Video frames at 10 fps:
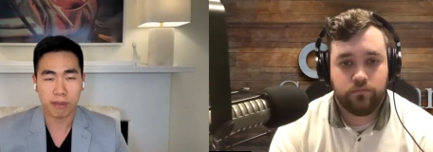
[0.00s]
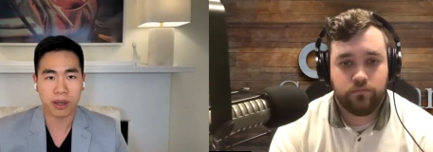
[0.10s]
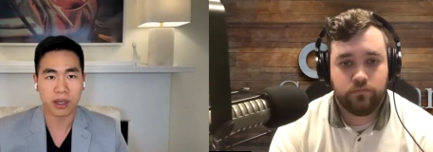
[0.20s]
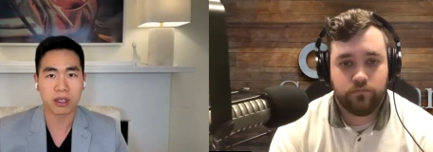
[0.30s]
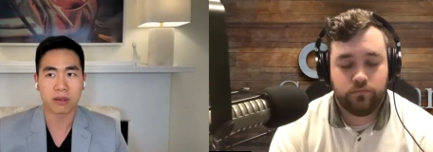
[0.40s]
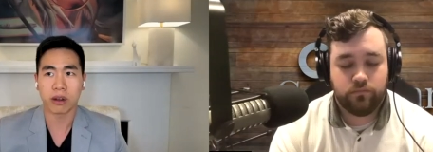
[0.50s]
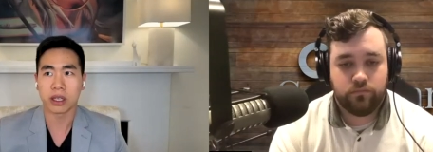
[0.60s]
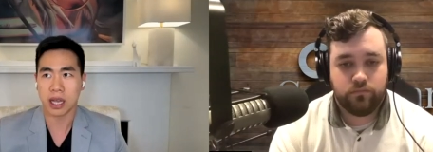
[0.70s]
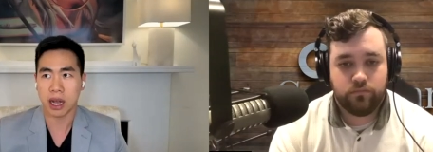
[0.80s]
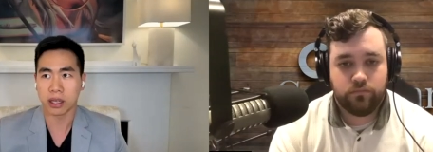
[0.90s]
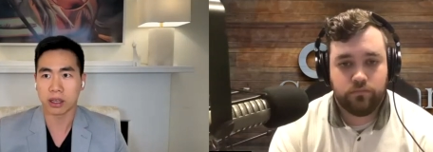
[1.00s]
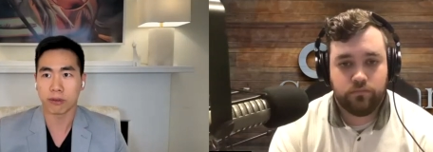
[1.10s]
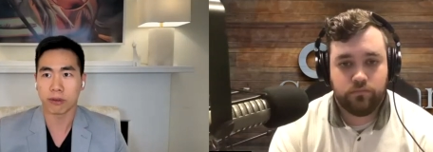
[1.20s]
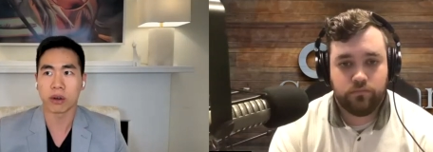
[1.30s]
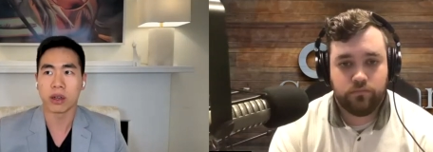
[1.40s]
Speaker 1: but it is very telling
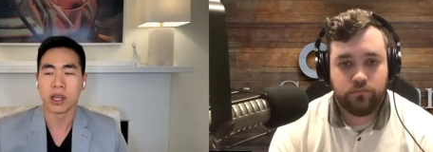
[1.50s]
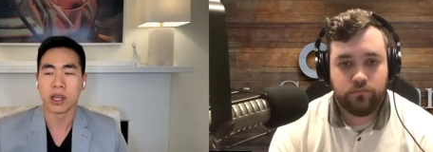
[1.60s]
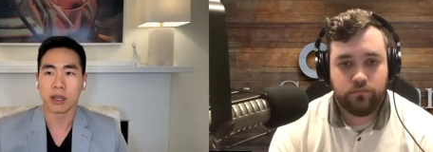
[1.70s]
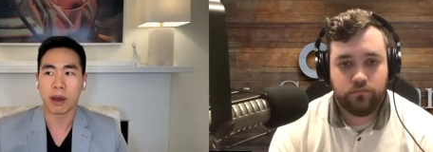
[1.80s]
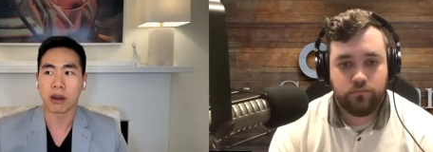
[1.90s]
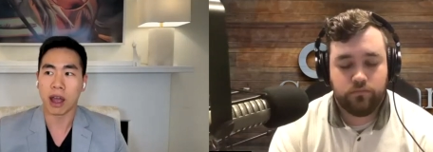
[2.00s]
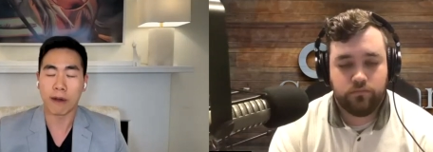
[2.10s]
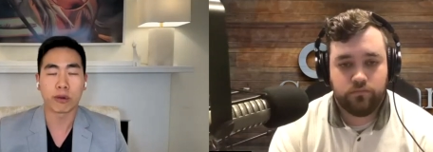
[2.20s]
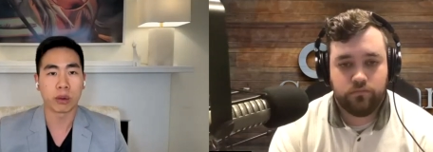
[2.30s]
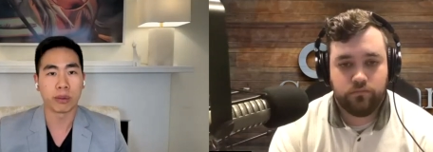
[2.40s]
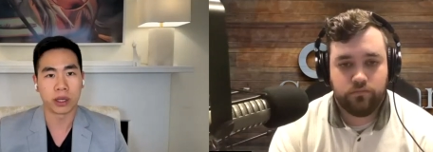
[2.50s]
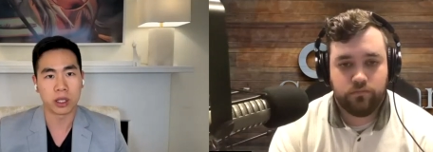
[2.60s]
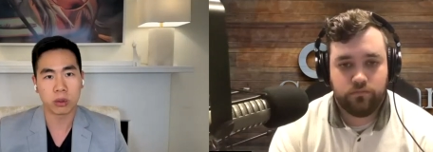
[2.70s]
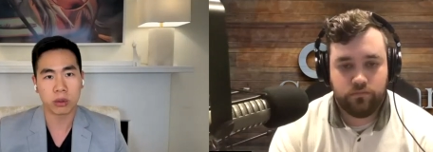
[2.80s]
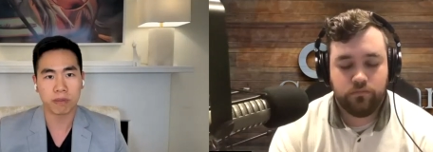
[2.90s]
for the amount of effort we put
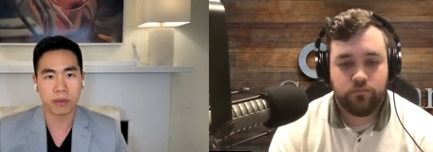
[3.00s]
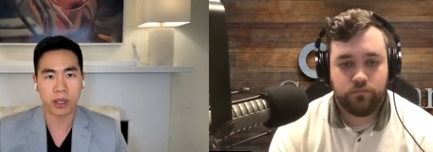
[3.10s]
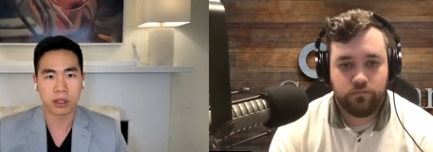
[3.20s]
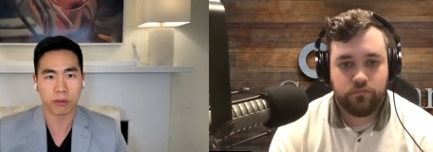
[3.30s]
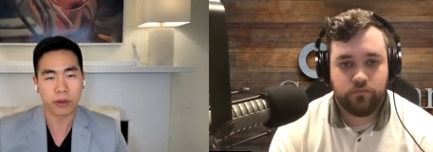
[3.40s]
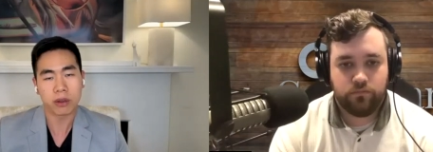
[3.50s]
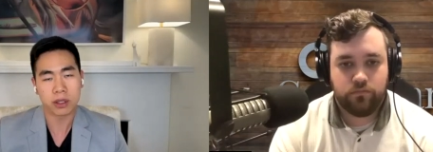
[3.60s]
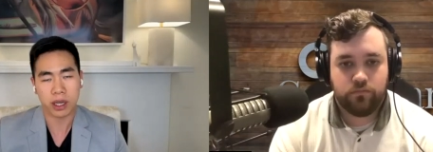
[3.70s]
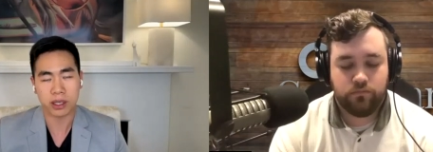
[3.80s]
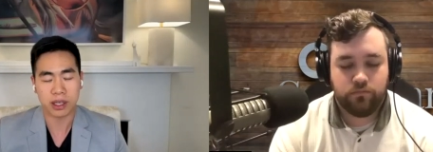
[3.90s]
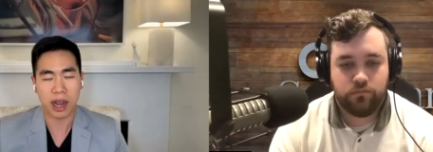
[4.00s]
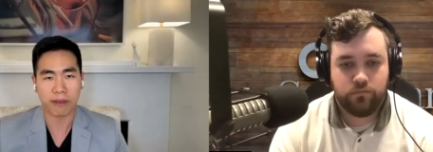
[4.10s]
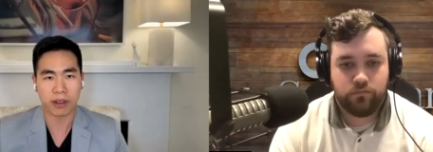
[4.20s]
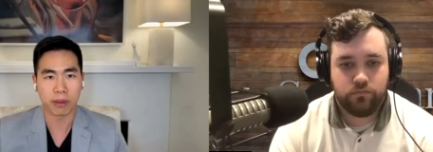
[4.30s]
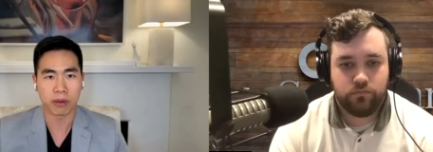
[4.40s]
into it. It feels nice to
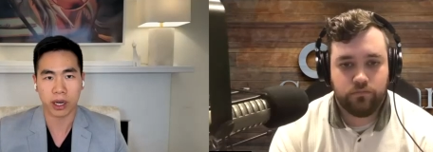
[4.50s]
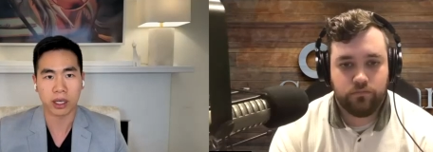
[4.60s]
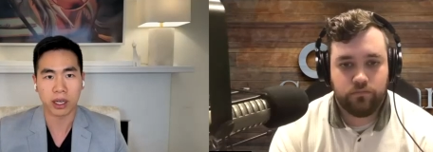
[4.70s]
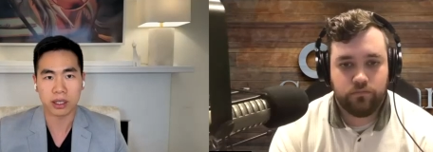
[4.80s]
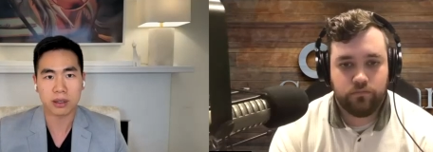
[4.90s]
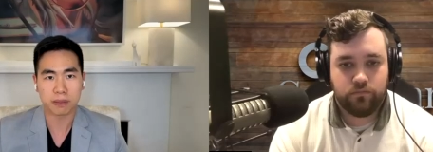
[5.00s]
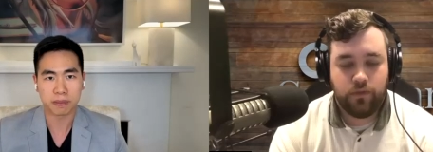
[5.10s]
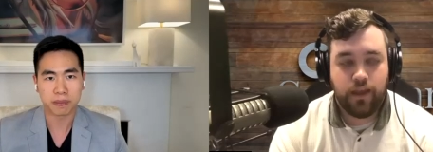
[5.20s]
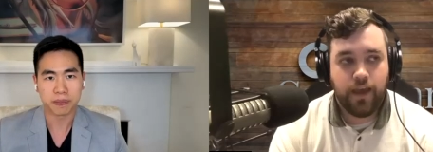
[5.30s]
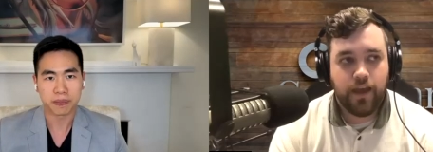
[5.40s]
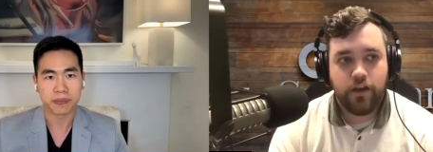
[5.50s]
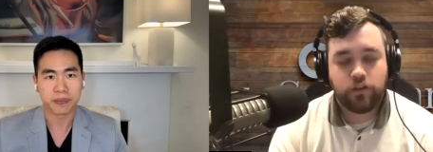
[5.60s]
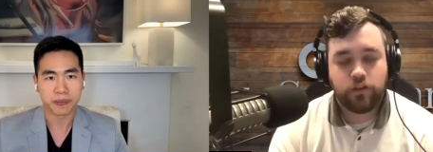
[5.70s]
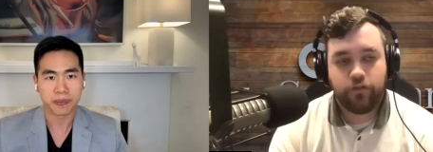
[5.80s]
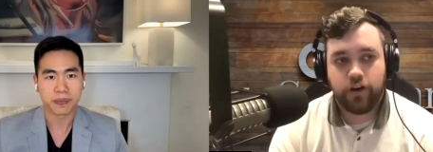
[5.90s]
have that be recognized.
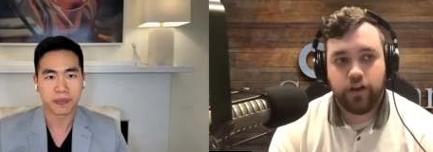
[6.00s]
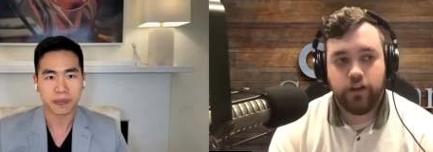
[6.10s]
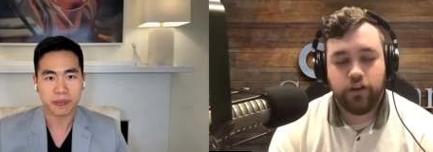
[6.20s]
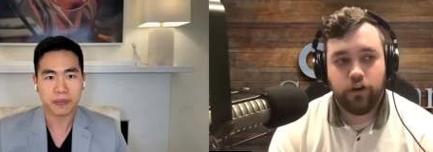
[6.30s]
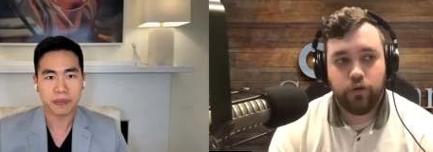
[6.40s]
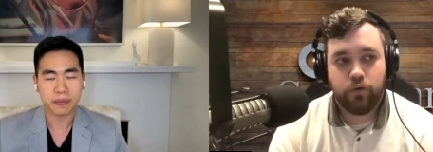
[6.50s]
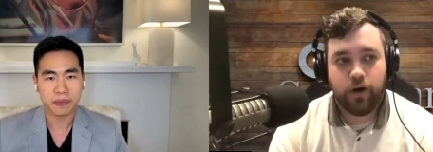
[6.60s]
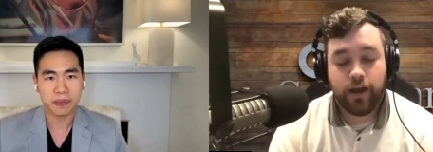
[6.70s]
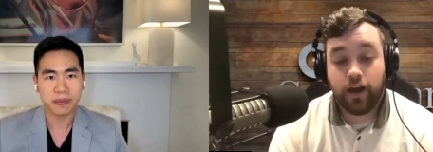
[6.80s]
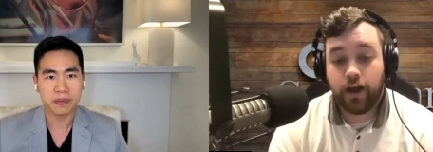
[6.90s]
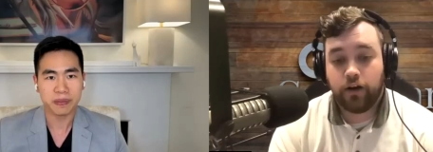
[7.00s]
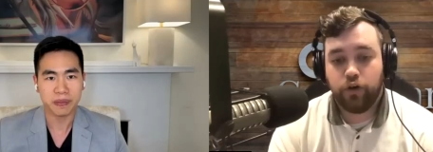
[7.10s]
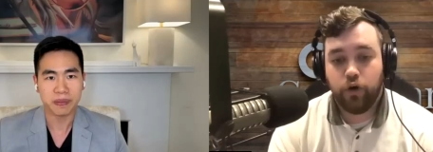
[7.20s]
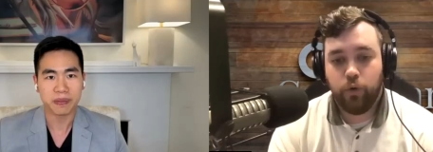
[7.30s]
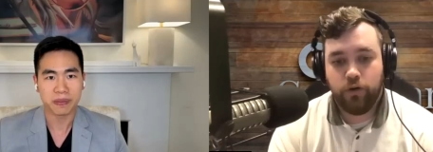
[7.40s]
Speaker 2: It's funny, you know, I, I
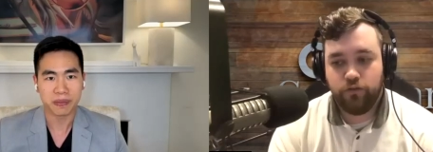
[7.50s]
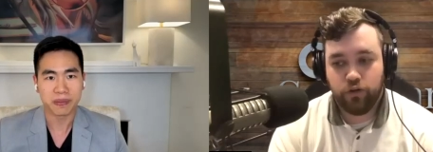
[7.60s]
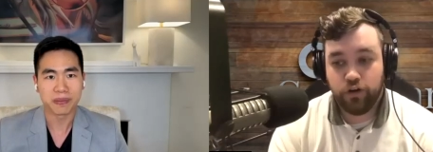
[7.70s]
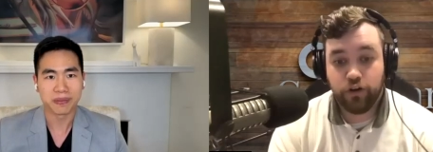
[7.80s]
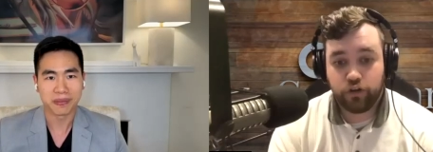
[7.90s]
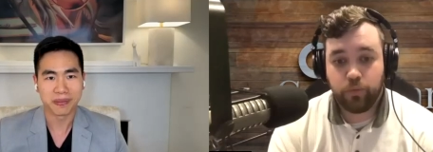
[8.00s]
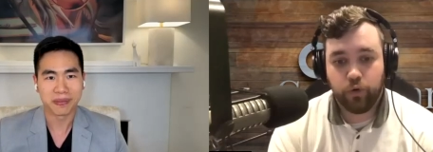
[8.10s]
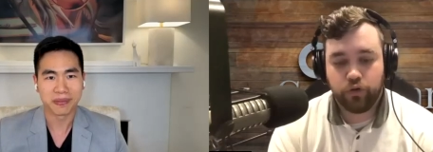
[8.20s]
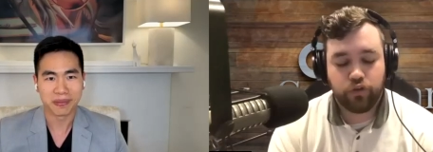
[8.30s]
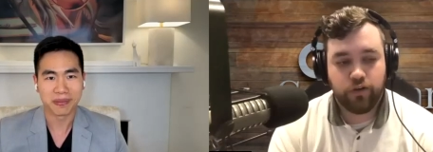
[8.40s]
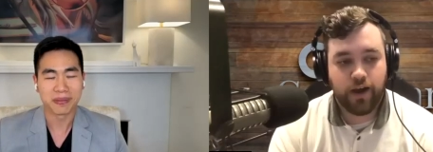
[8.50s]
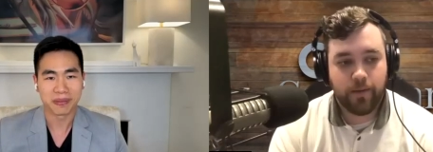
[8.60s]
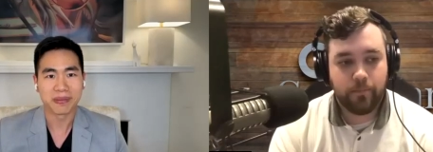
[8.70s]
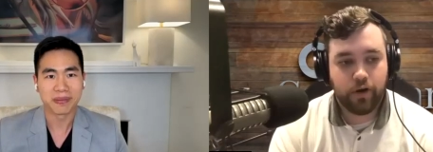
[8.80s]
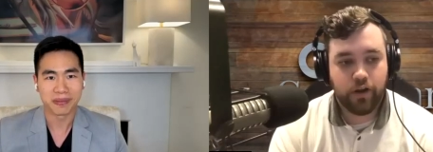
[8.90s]
don't know if you're into sports or
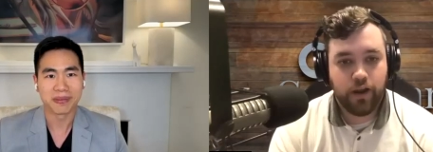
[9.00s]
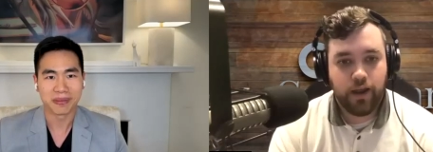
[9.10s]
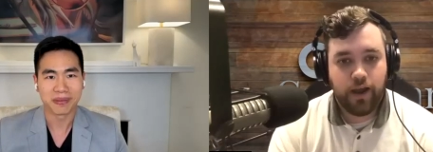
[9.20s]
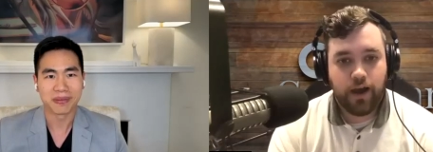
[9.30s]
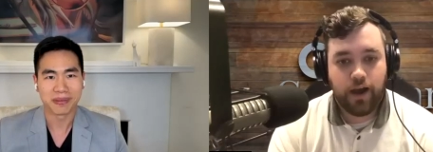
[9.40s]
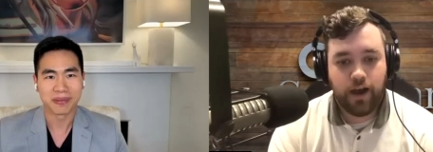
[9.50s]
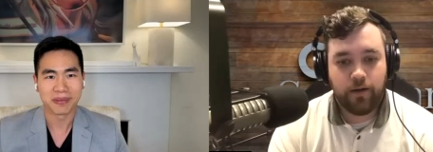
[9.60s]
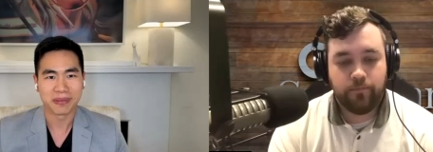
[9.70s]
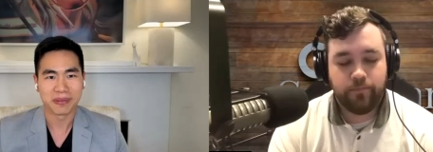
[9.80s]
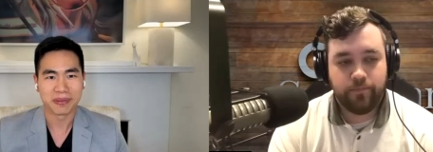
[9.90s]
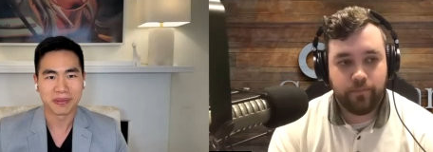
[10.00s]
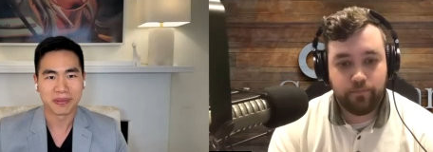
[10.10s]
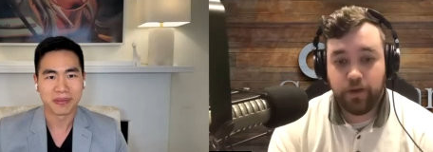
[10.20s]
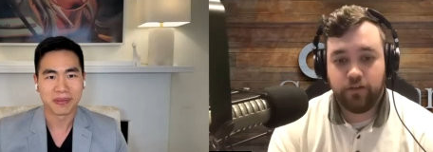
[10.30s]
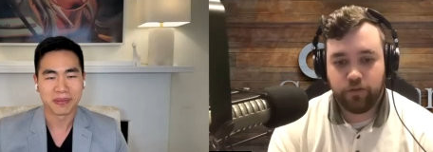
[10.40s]
not, but um,
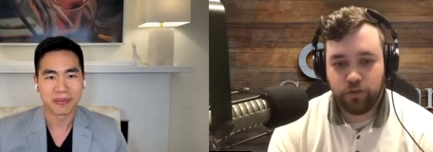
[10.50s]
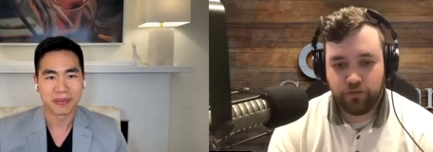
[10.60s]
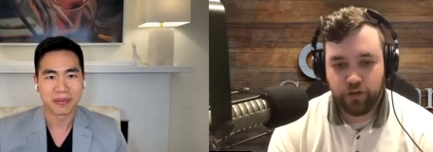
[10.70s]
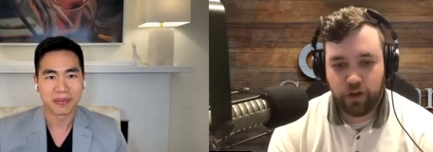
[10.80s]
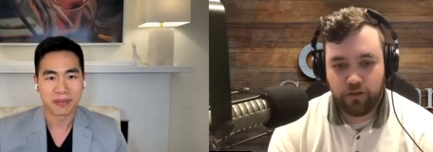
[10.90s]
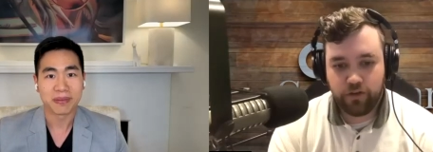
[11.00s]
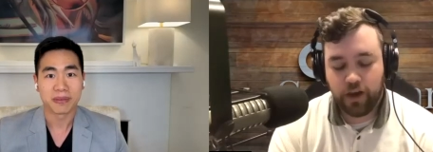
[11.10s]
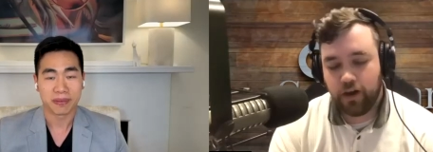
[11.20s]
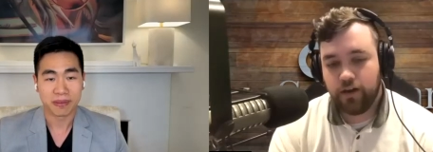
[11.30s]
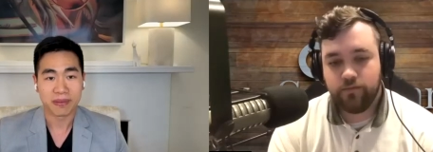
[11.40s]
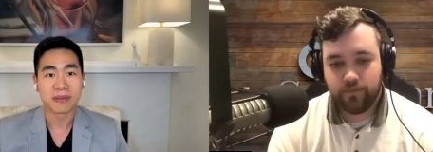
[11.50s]
being from the Philadelphia area,